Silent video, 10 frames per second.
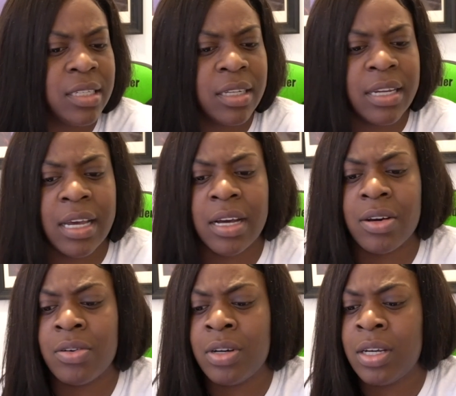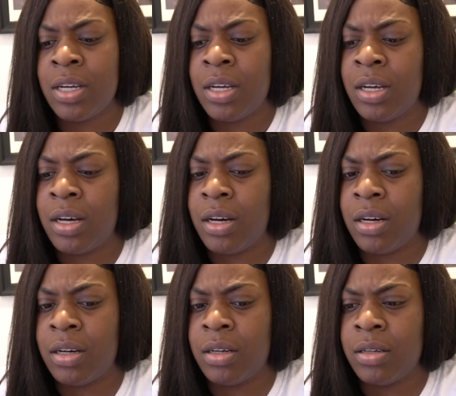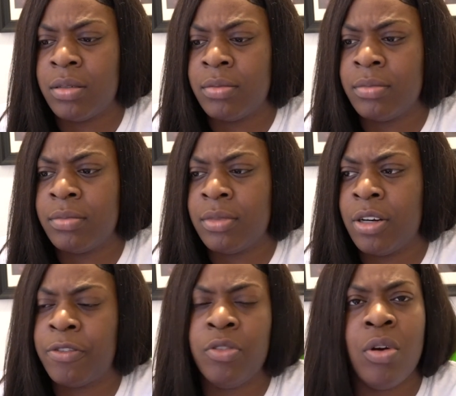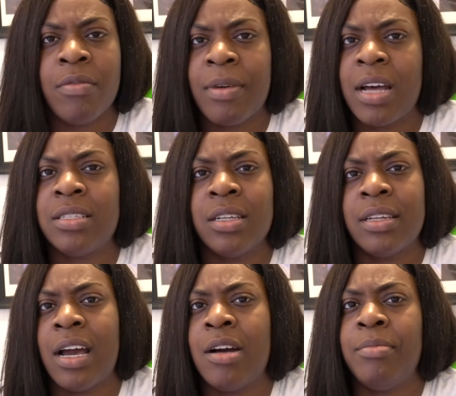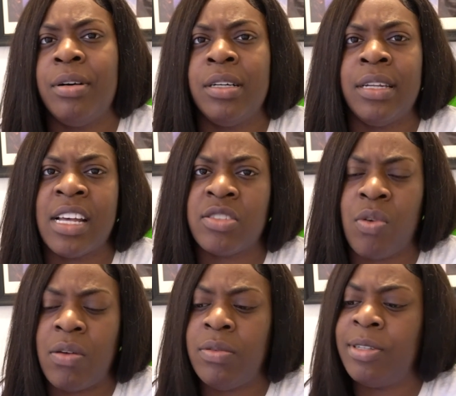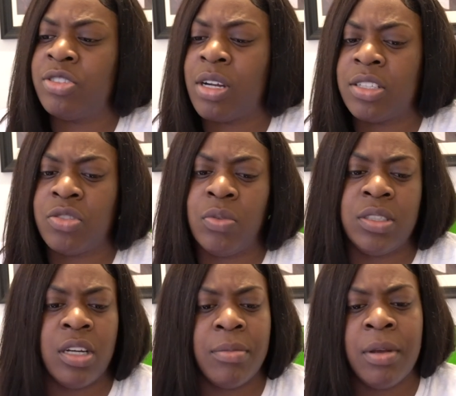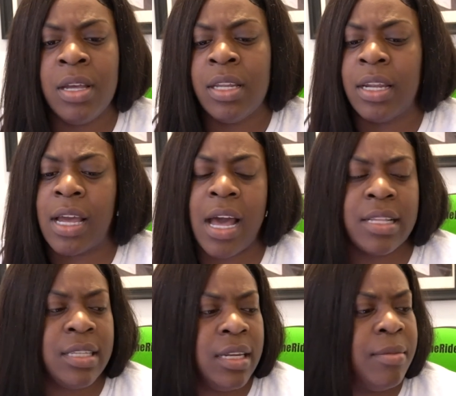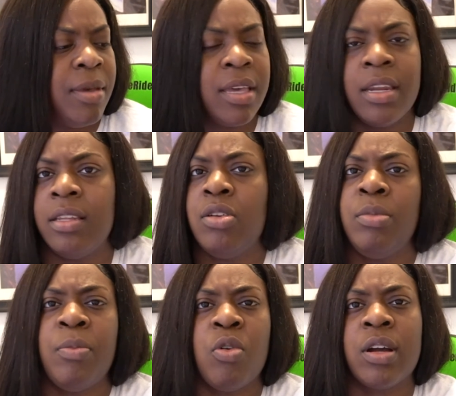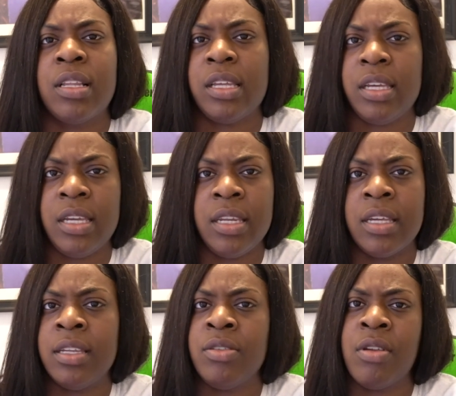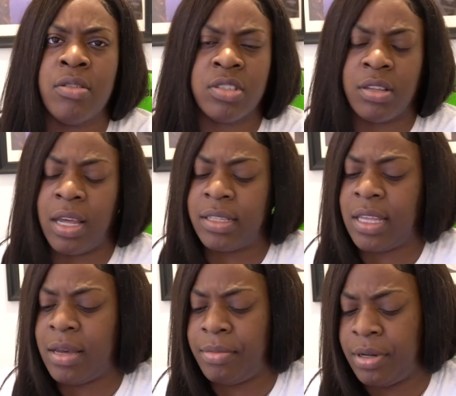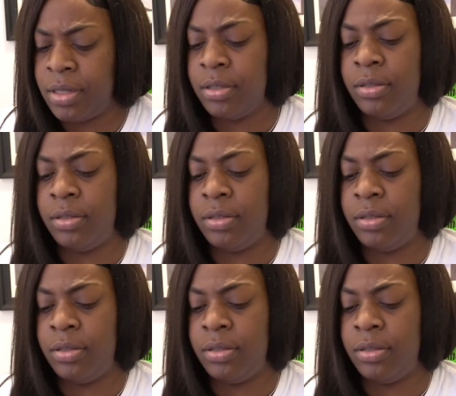took down, a few of them got took down, but that's why we've been trying to switch up the content and make it a little bit more clean and, you know, something like that. But,